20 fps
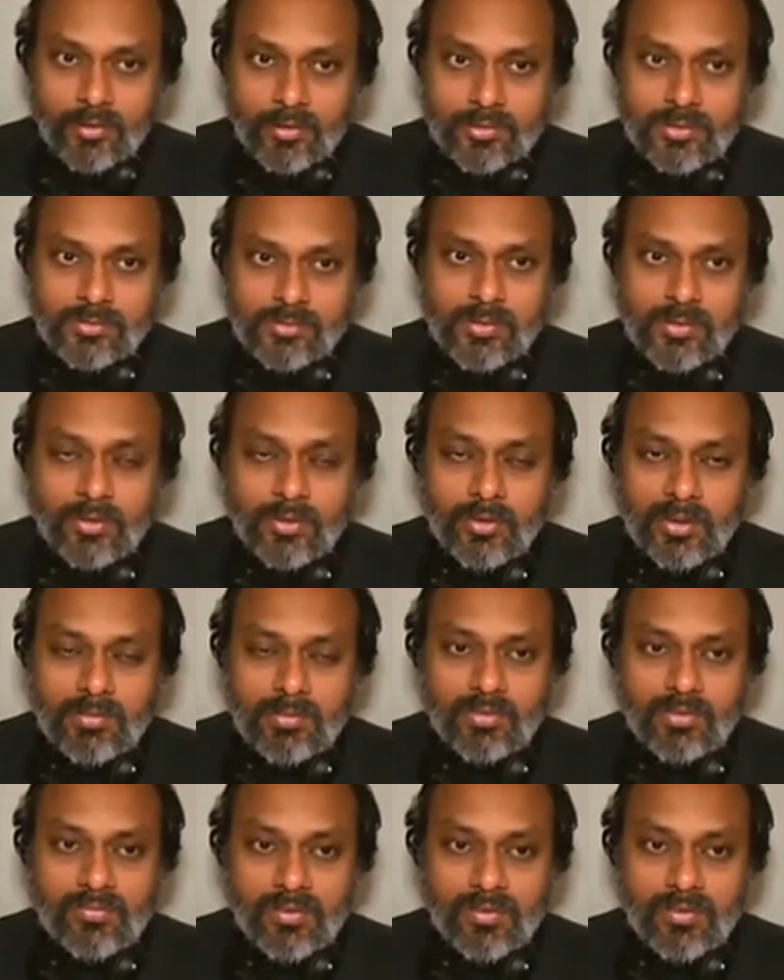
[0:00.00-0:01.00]
So momentum
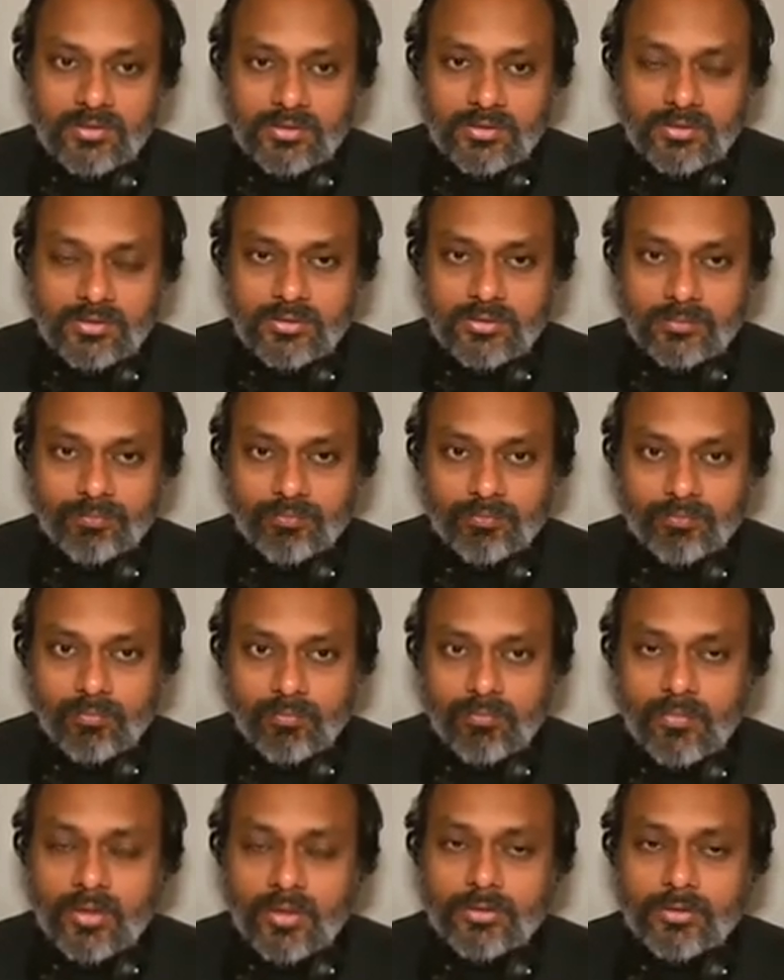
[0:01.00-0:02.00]
of the wedge
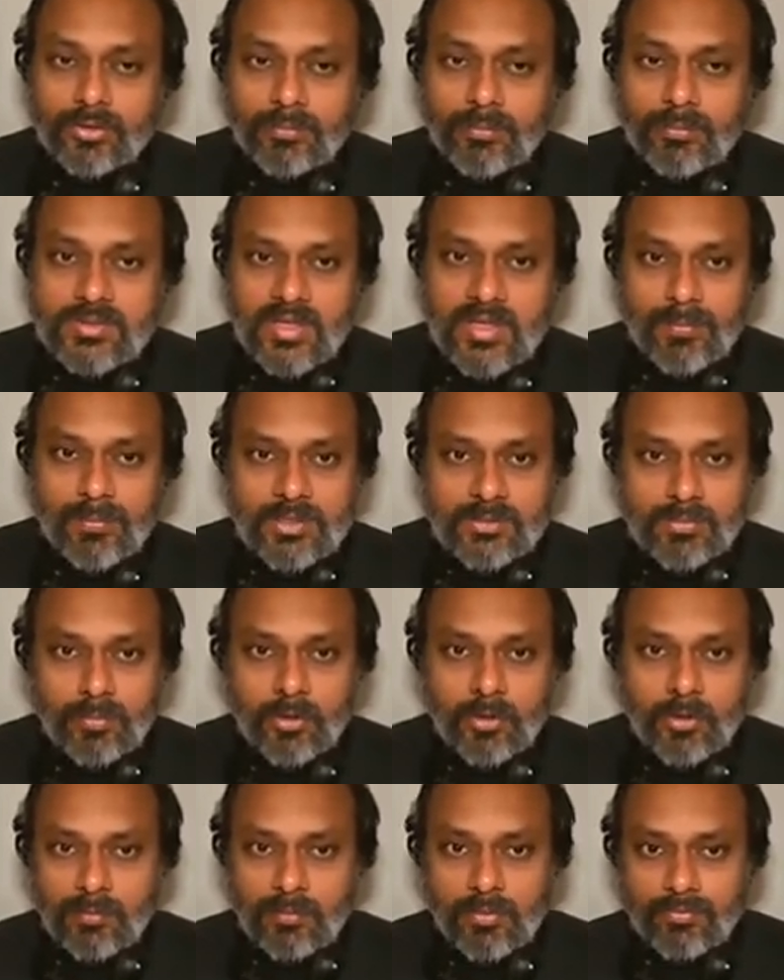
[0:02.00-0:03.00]
should be same as
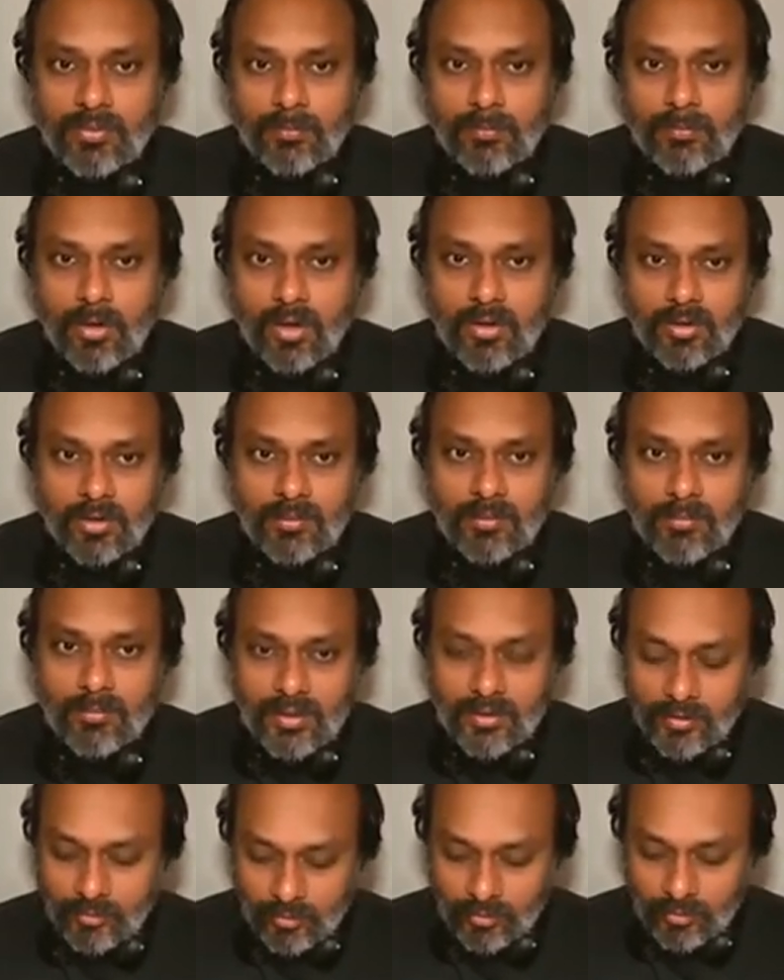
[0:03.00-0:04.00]
momentum of the block in
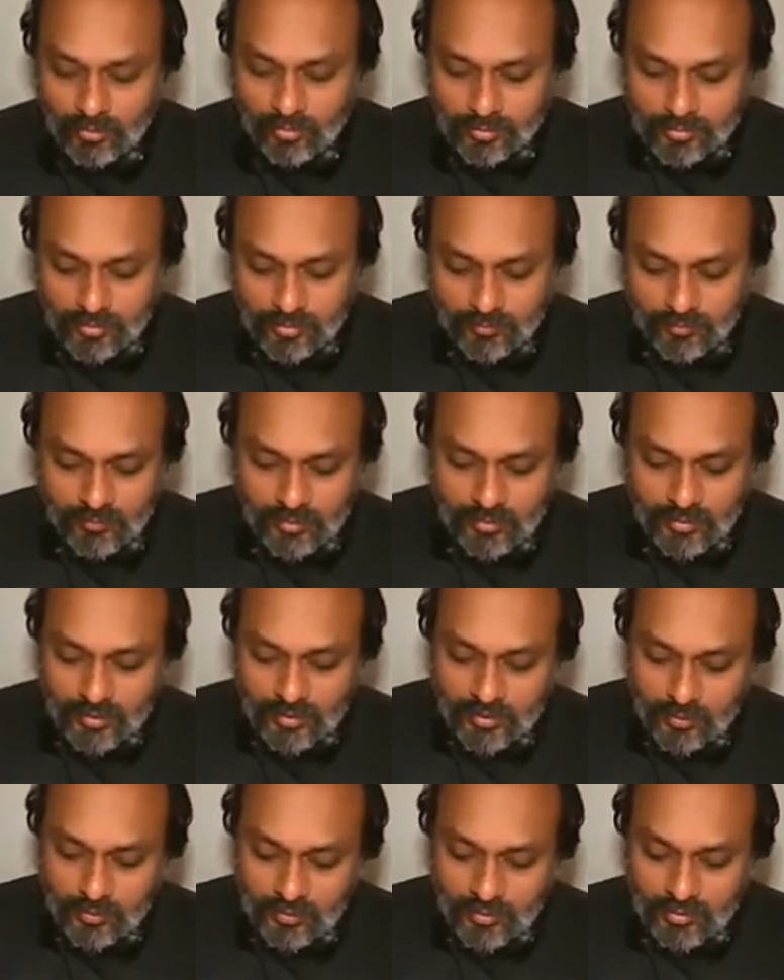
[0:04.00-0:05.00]
magnitude. So we
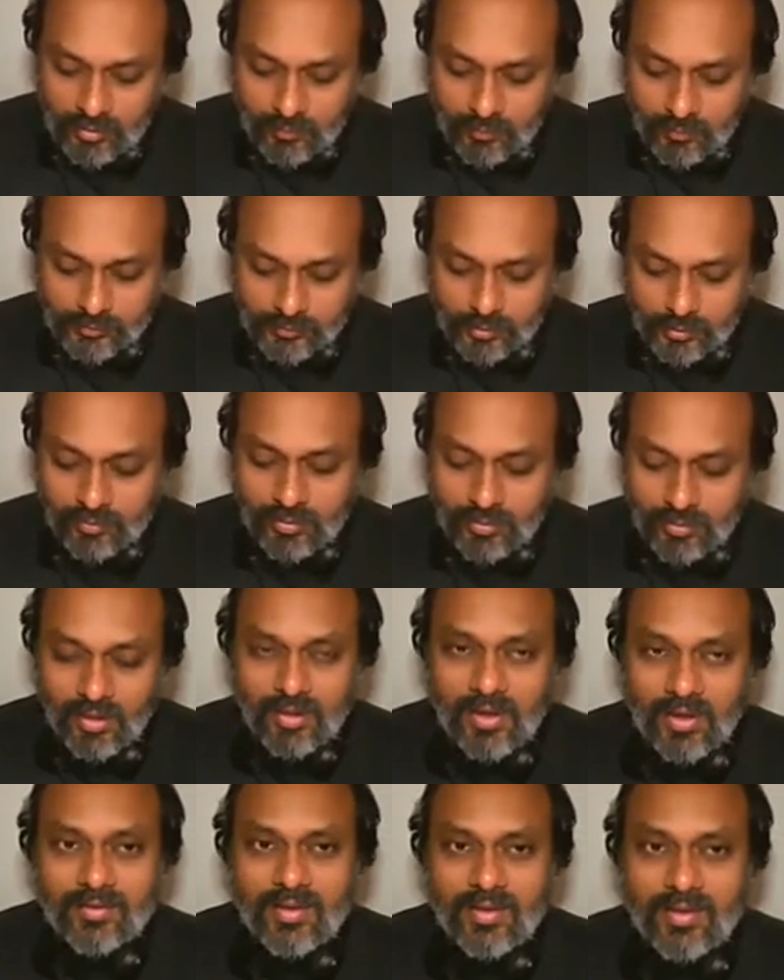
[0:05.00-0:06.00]
write one equation over there,
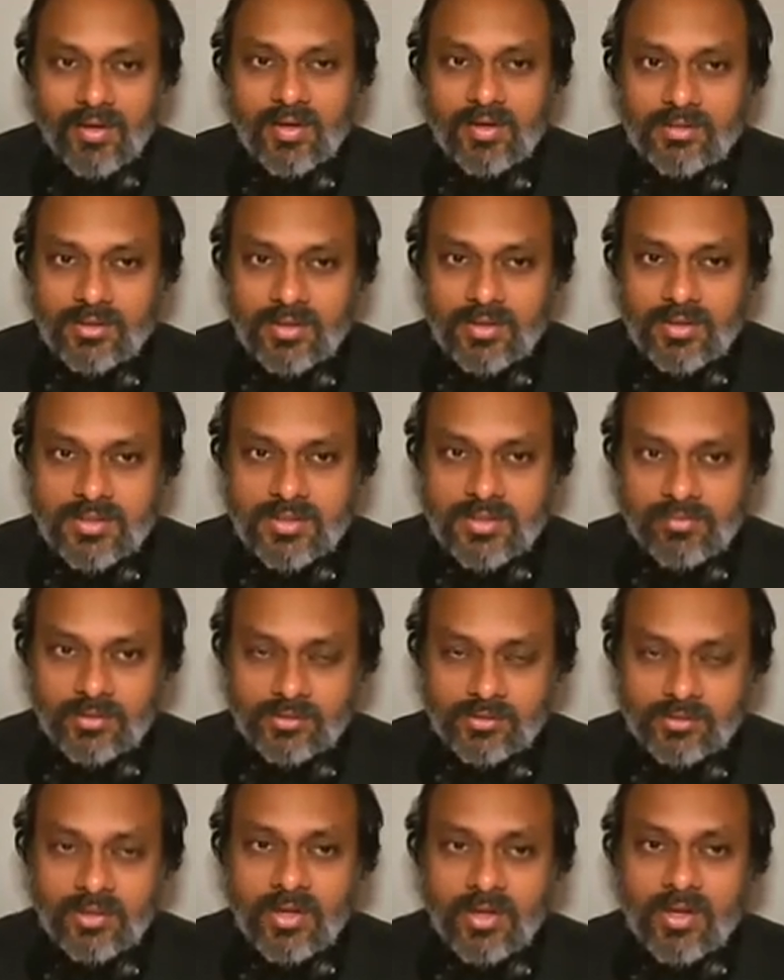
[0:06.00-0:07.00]
and then energy
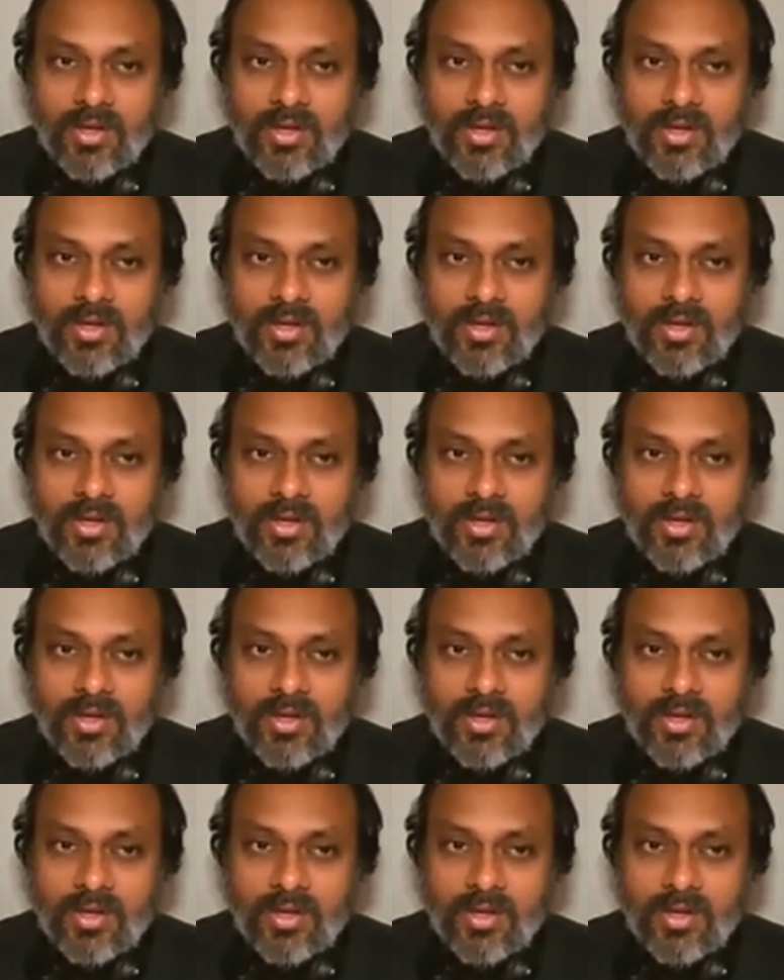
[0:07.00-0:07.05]
conservation.